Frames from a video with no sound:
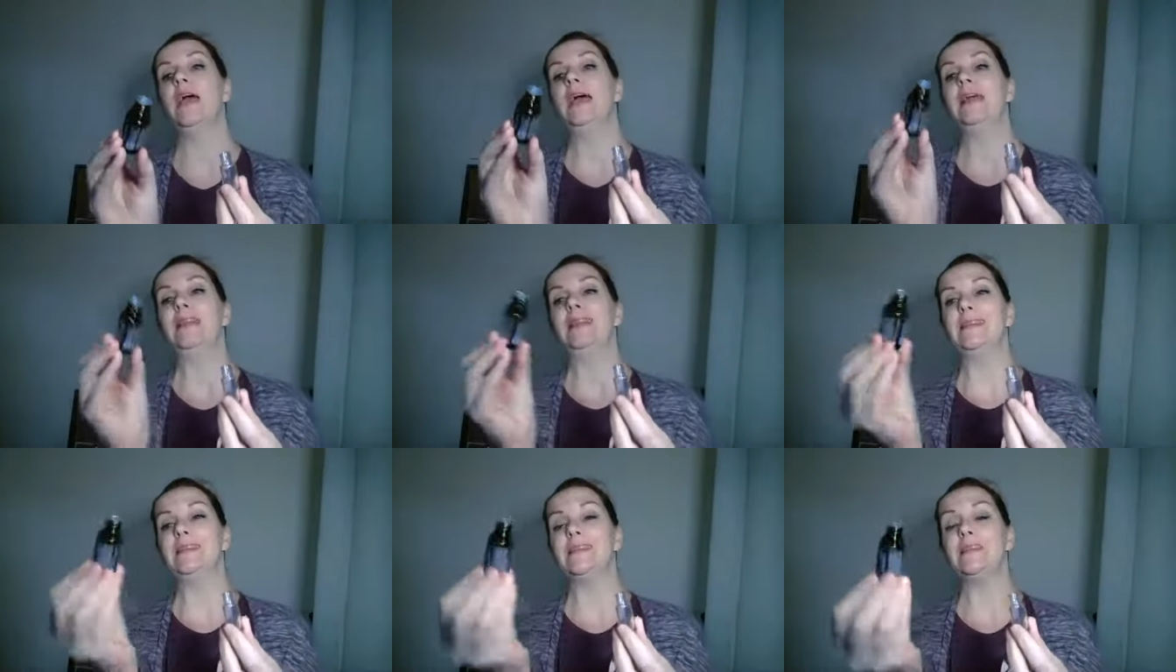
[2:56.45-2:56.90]

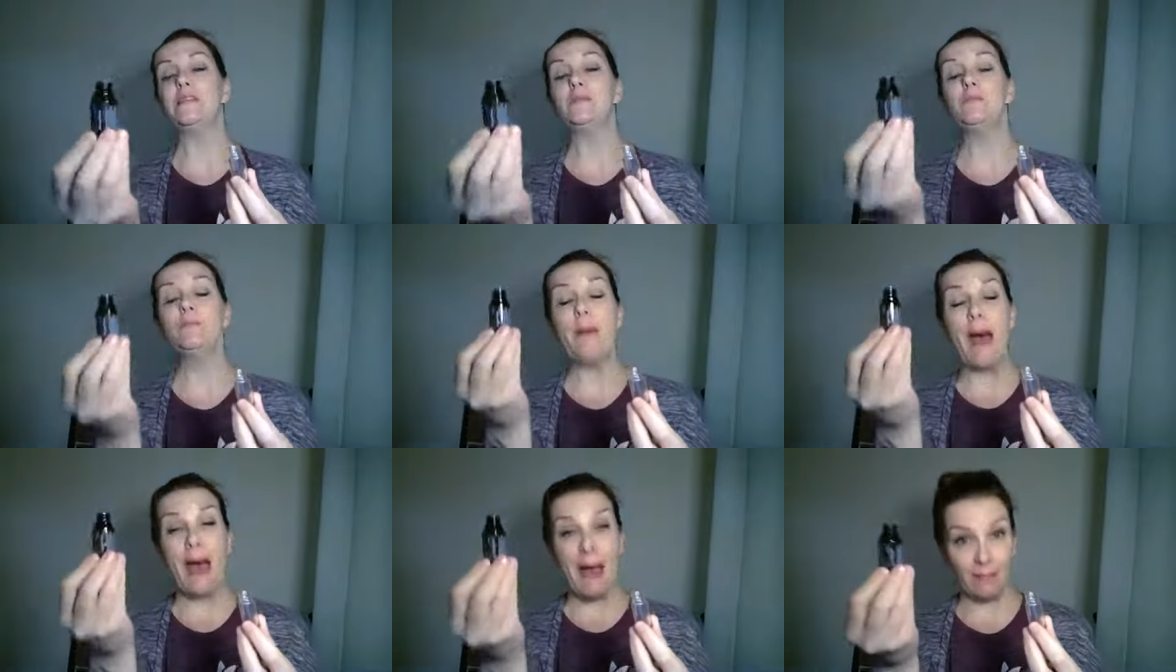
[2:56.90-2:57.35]
This is
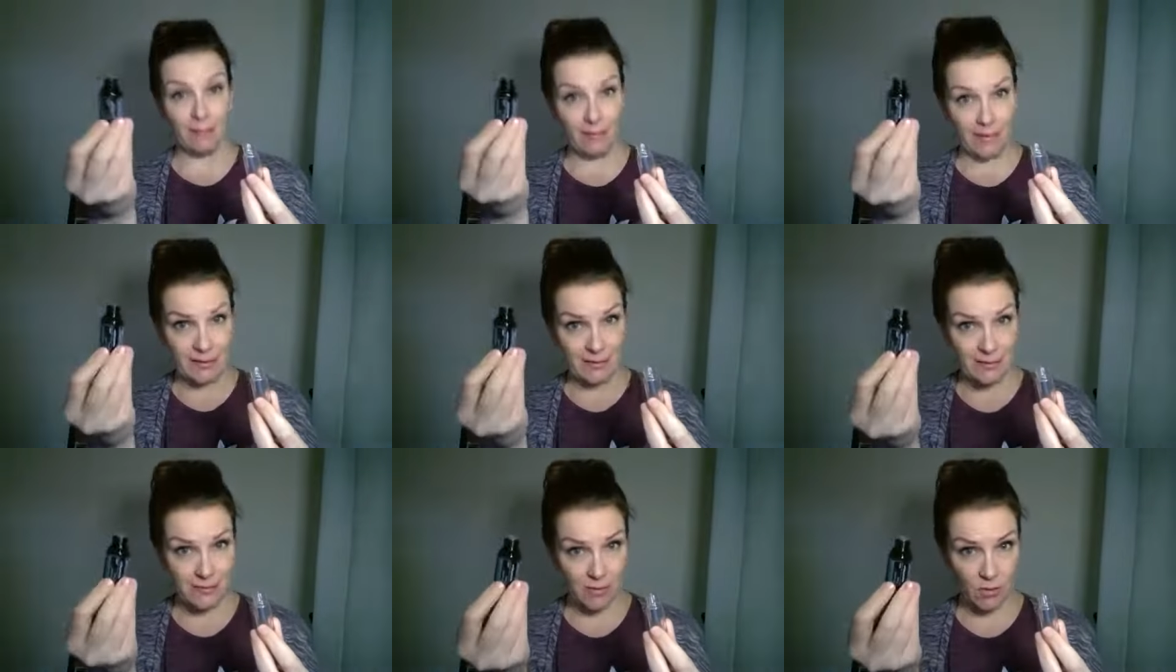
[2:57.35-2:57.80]

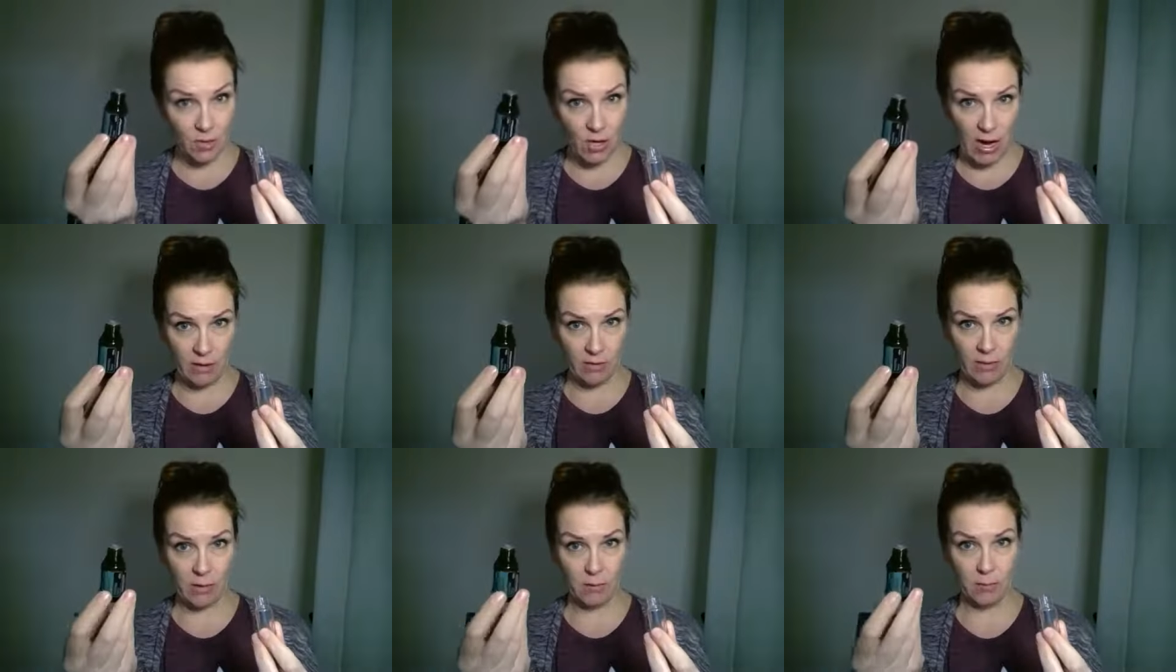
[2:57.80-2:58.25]
balanced, the
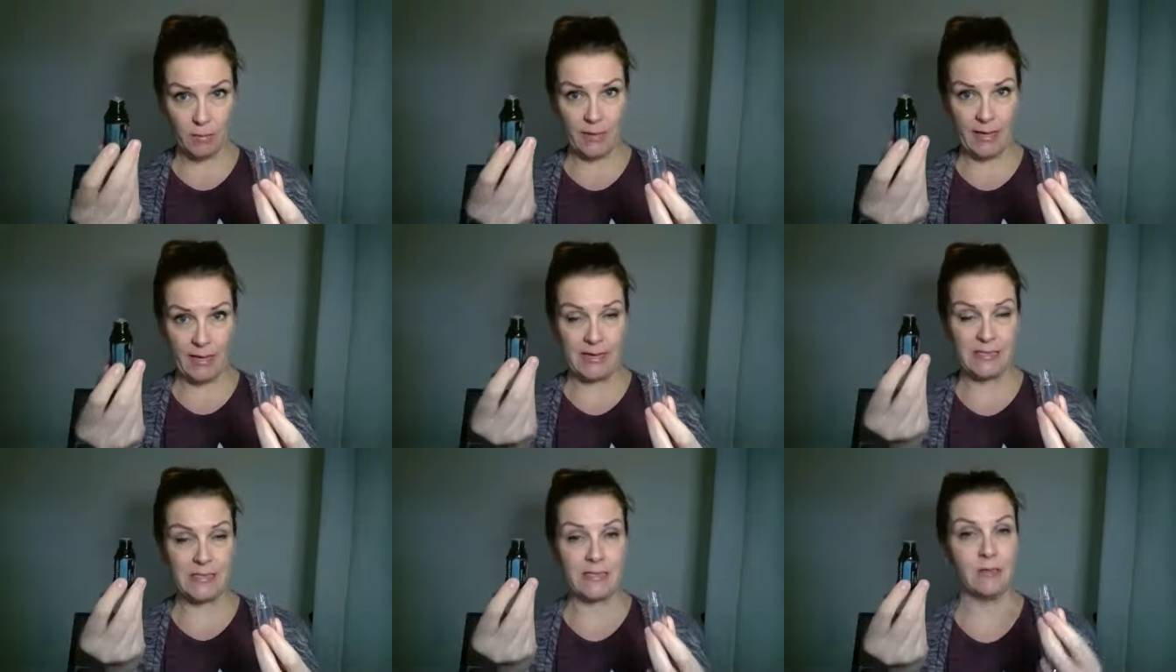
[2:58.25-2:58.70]
grounding
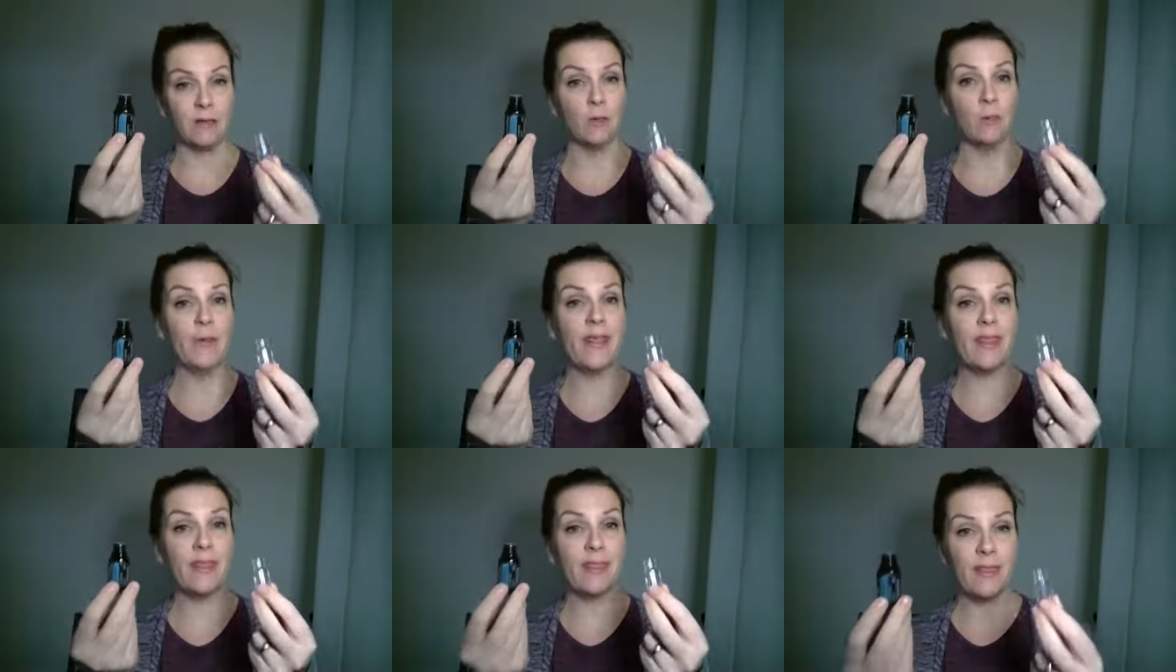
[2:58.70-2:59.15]
blend. It's a little
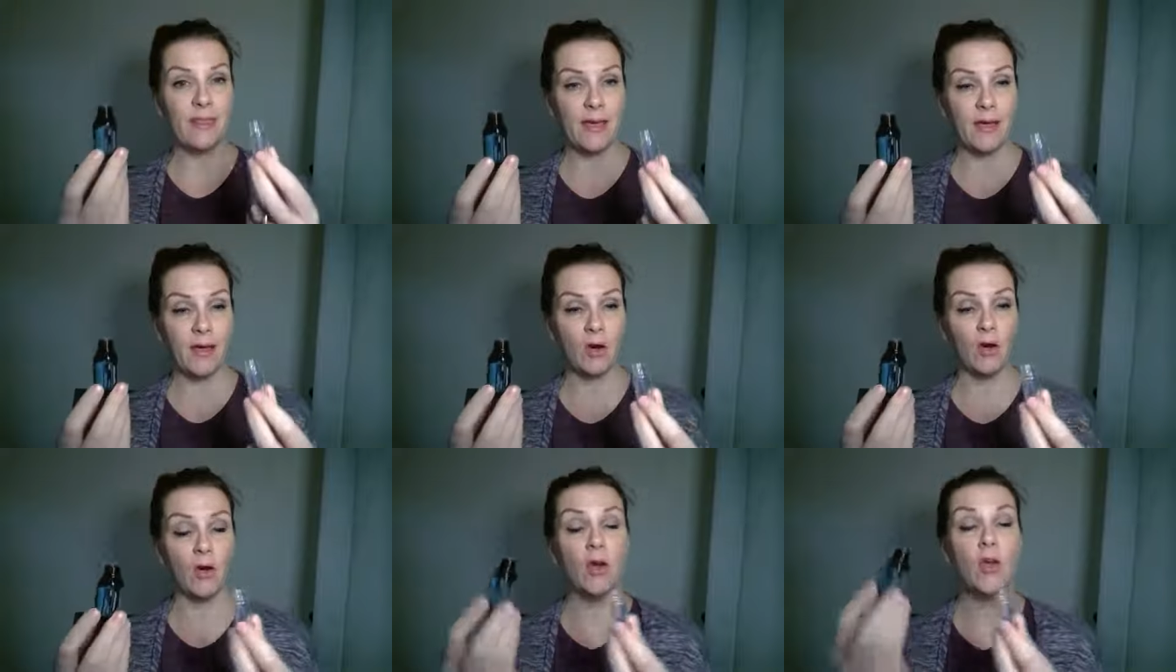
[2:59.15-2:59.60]
bit
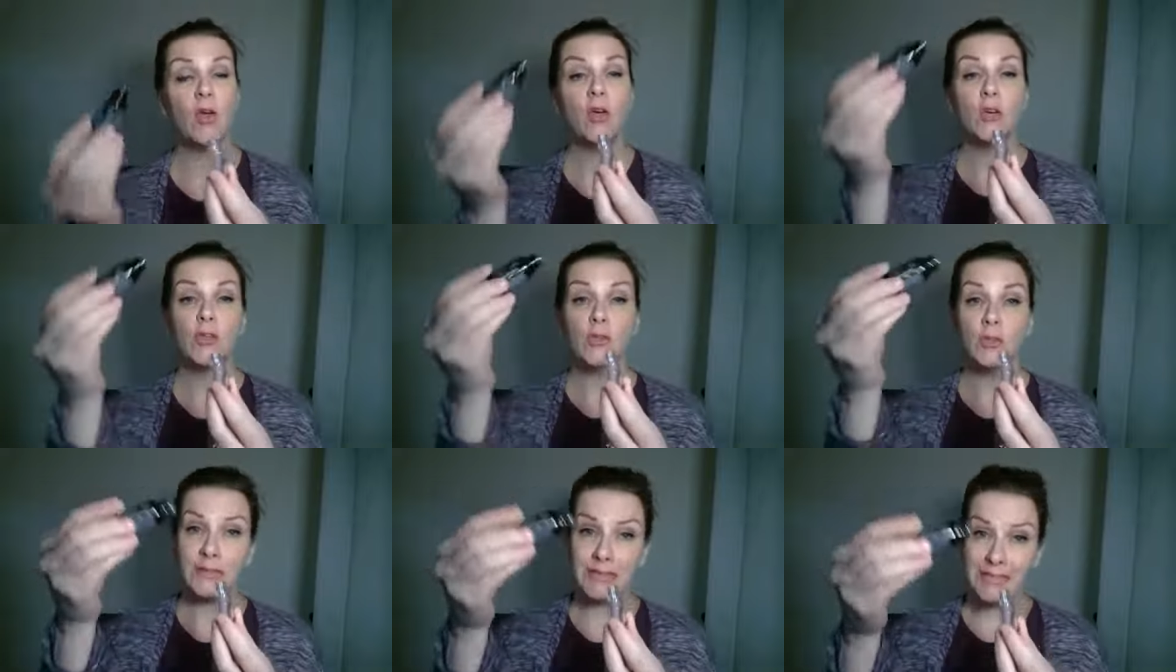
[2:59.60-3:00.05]
thicker,
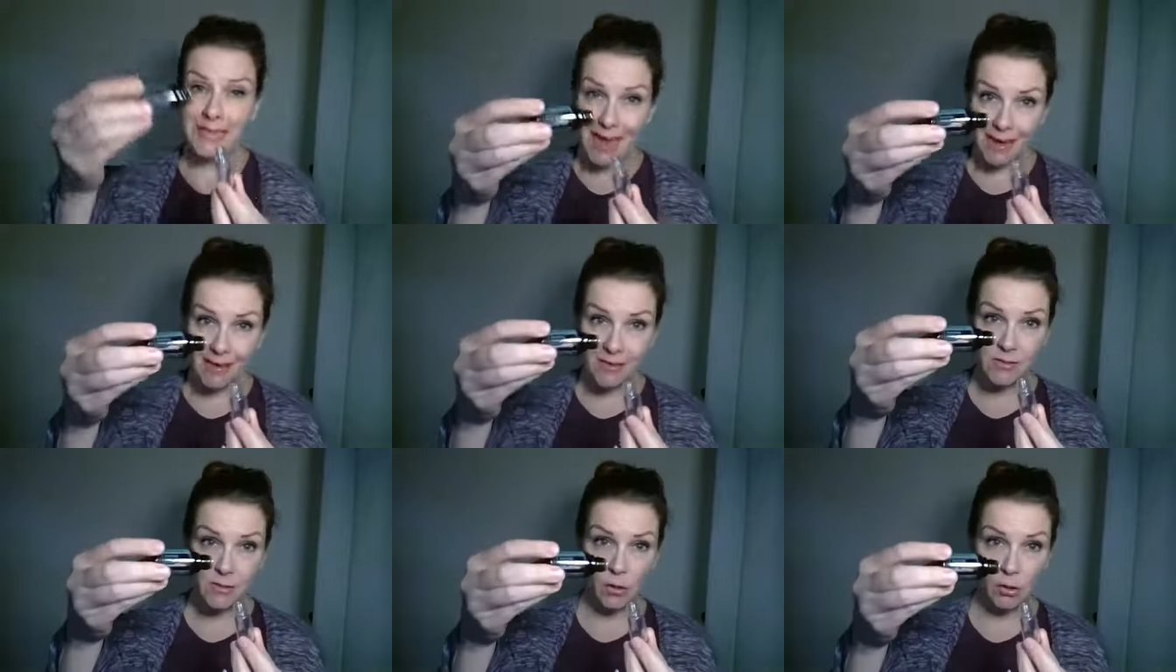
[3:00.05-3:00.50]
so it
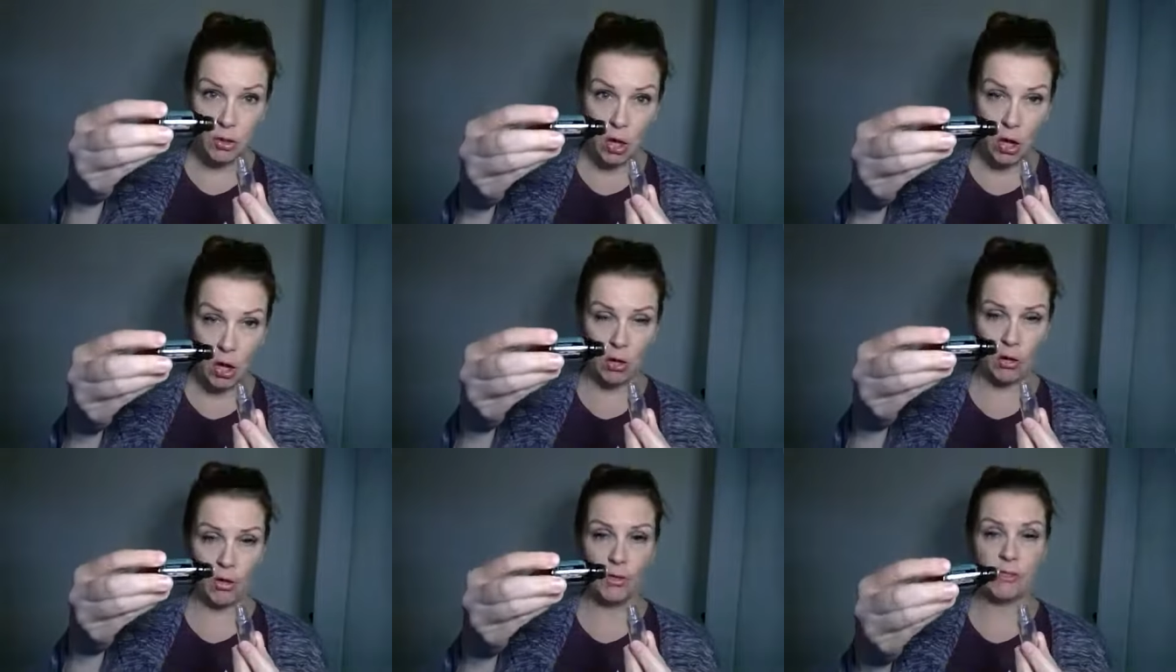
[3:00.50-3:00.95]
takes
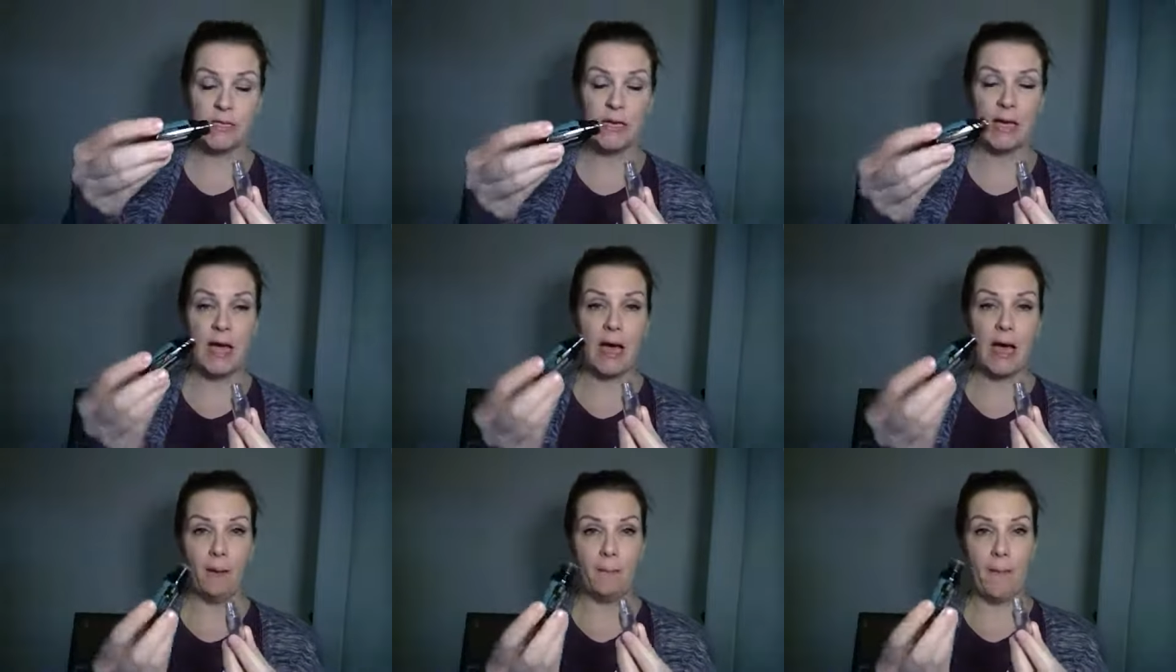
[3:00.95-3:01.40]
longer to
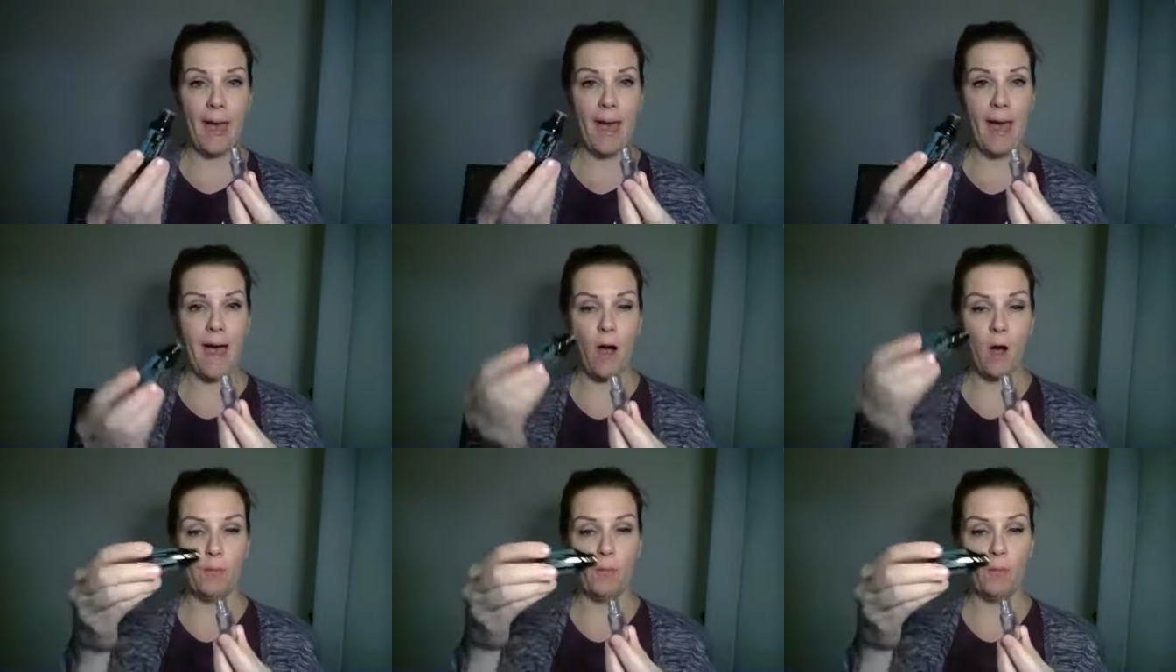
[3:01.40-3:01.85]
come out.